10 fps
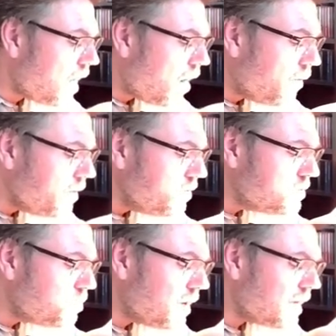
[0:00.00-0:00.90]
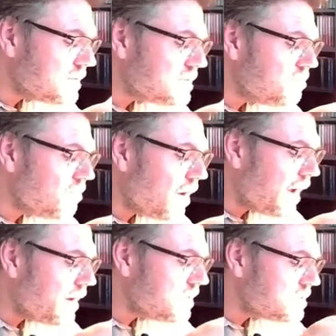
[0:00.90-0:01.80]
I will use plus and
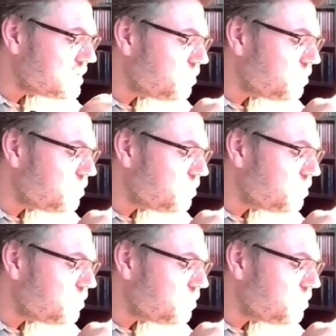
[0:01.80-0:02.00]
minus.